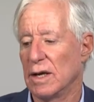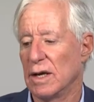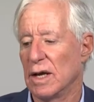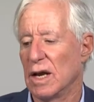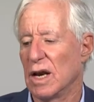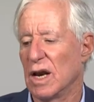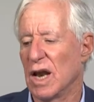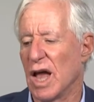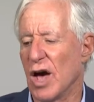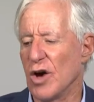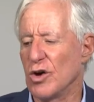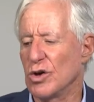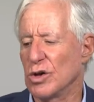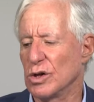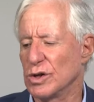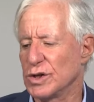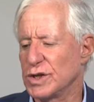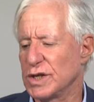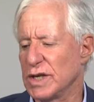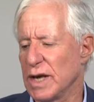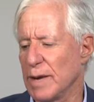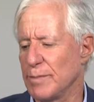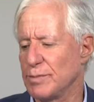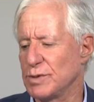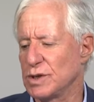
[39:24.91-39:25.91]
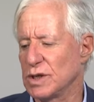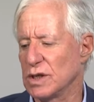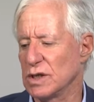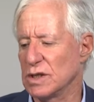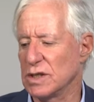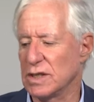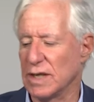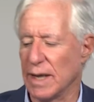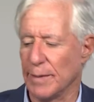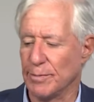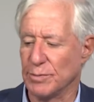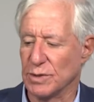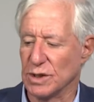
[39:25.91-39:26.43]
Local sepsis,
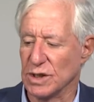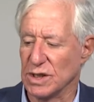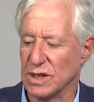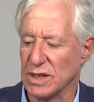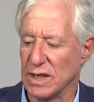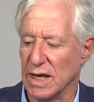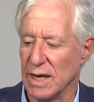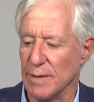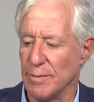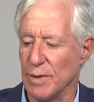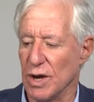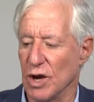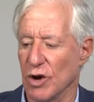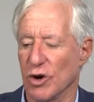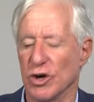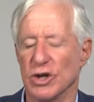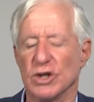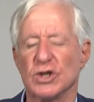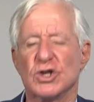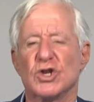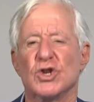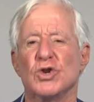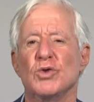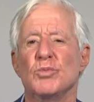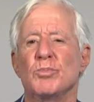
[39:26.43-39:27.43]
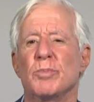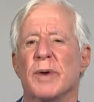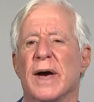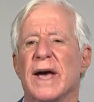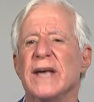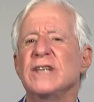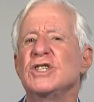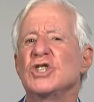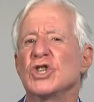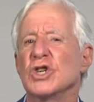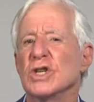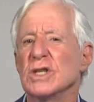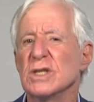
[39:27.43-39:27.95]
septicemia on 2
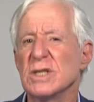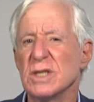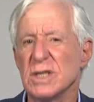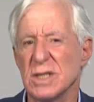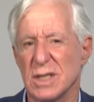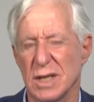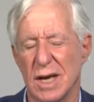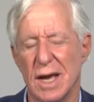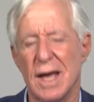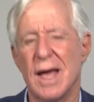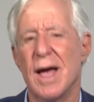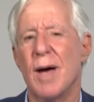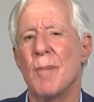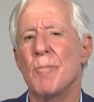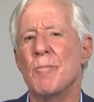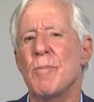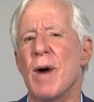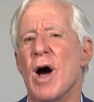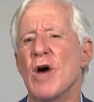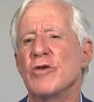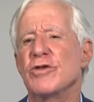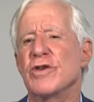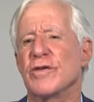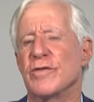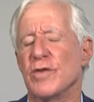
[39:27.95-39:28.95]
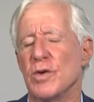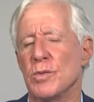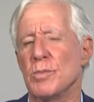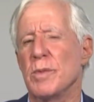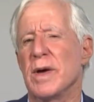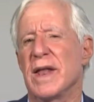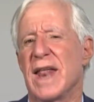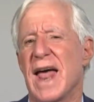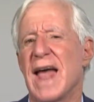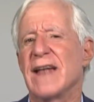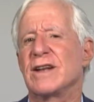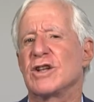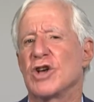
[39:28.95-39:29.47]
patients, both of whom had
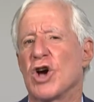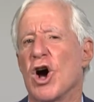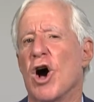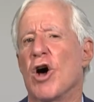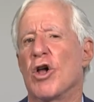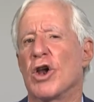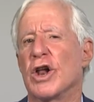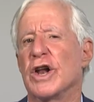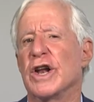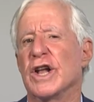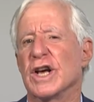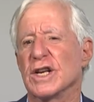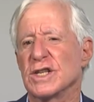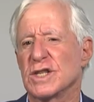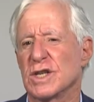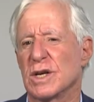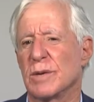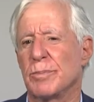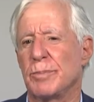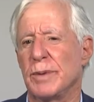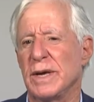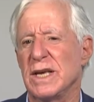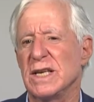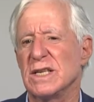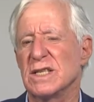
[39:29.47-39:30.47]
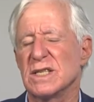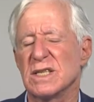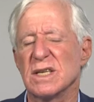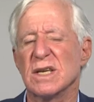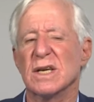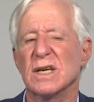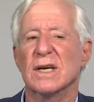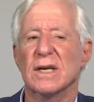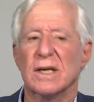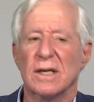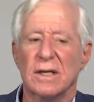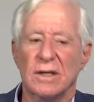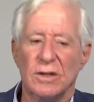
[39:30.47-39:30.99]
had colonoscopies.
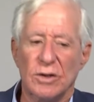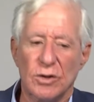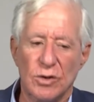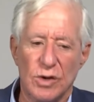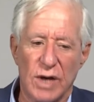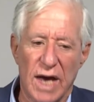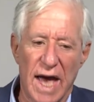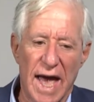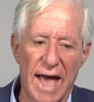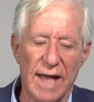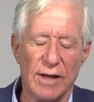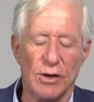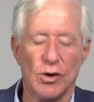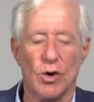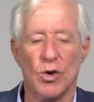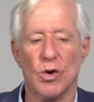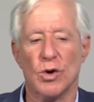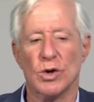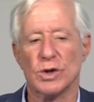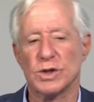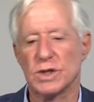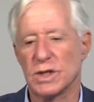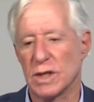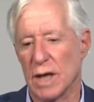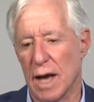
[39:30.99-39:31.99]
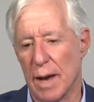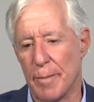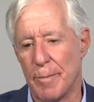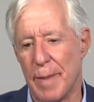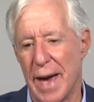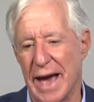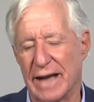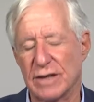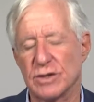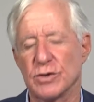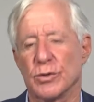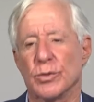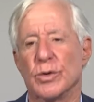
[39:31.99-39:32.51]
You can cause a
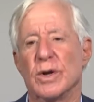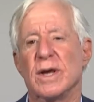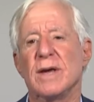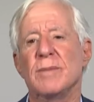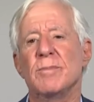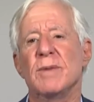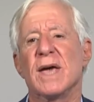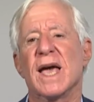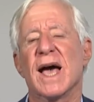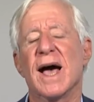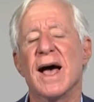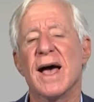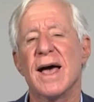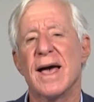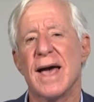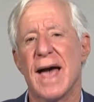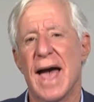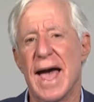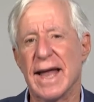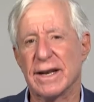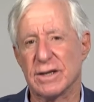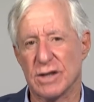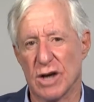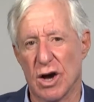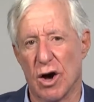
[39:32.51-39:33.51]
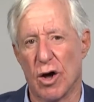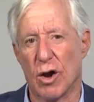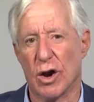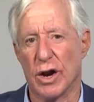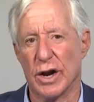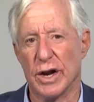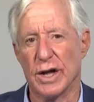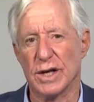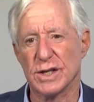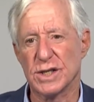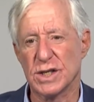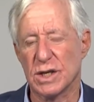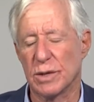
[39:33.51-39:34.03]
bacteremia at
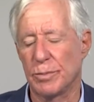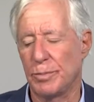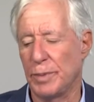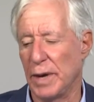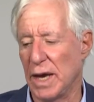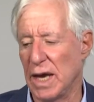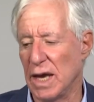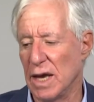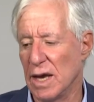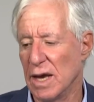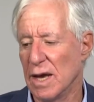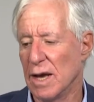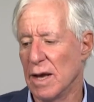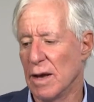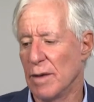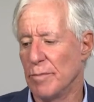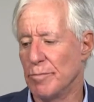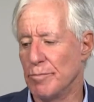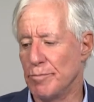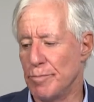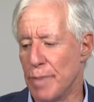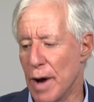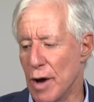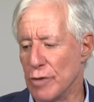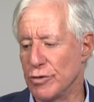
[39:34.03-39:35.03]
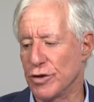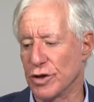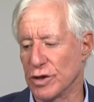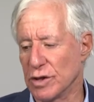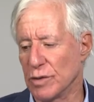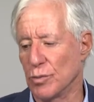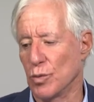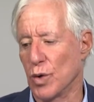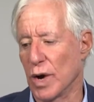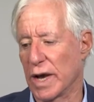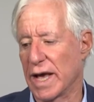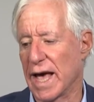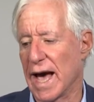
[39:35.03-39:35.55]
colonoscopy. Both of them
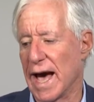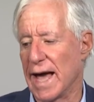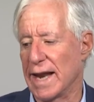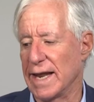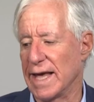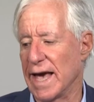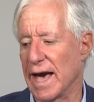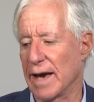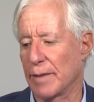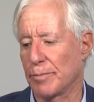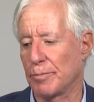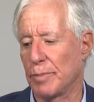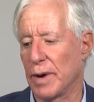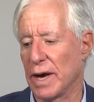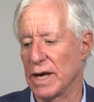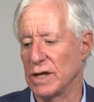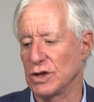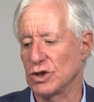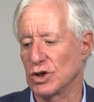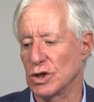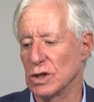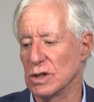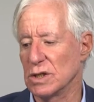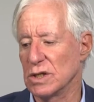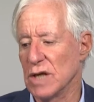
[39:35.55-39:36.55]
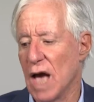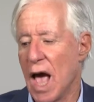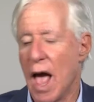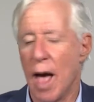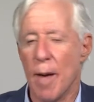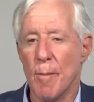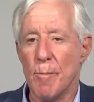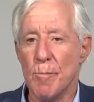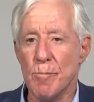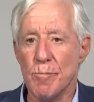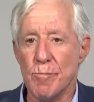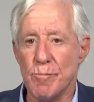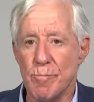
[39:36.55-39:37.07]
were cardiac patients.
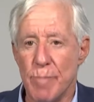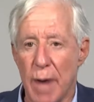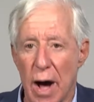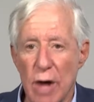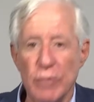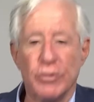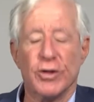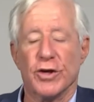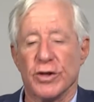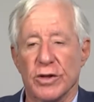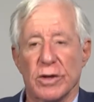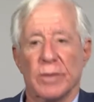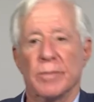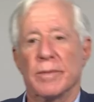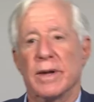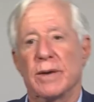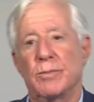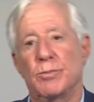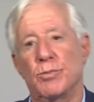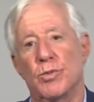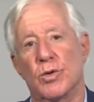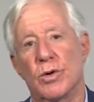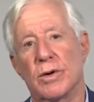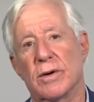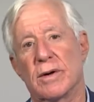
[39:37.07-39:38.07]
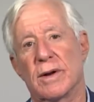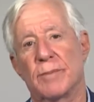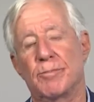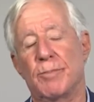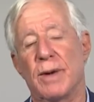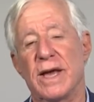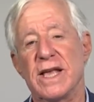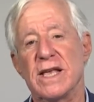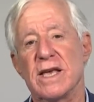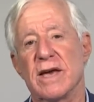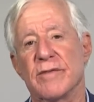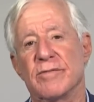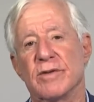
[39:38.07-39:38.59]
Both of them had
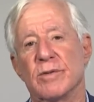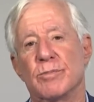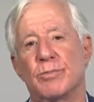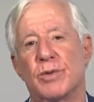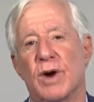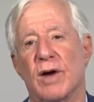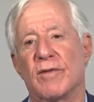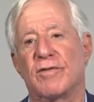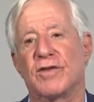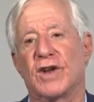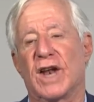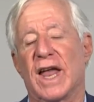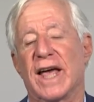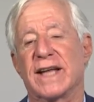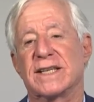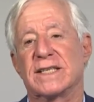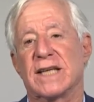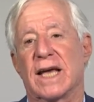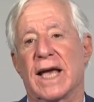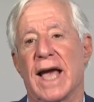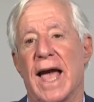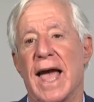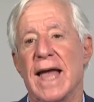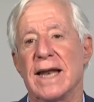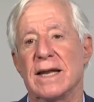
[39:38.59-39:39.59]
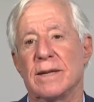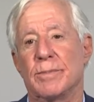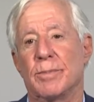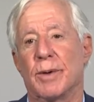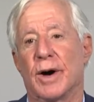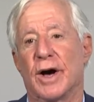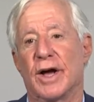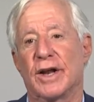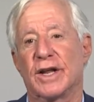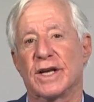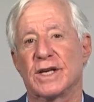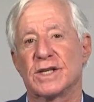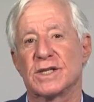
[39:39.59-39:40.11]
been given prophylactic
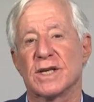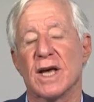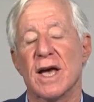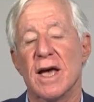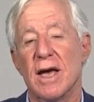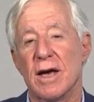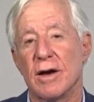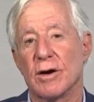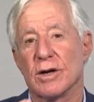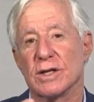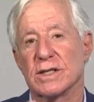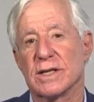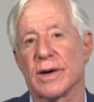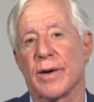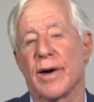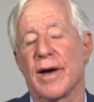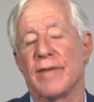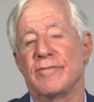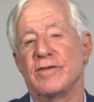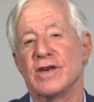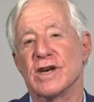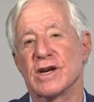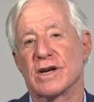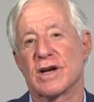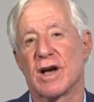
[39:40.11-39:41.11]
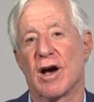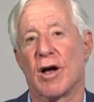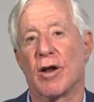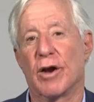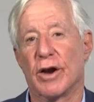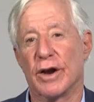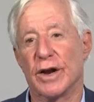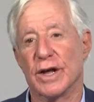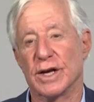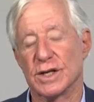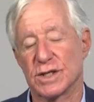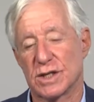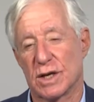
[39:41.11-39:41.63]
antibiotics because they were having a
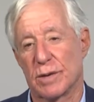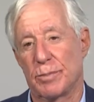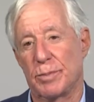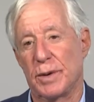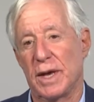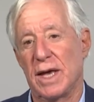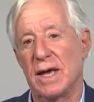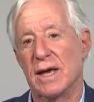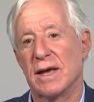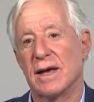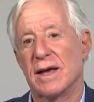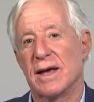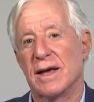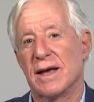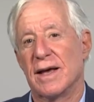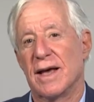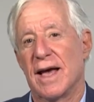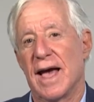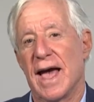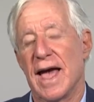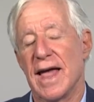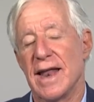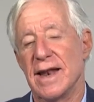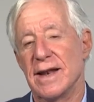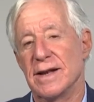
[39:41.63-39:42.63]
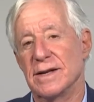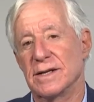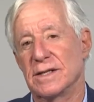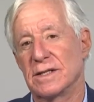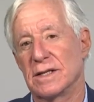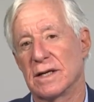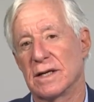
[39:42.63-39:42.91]
colonoscopy and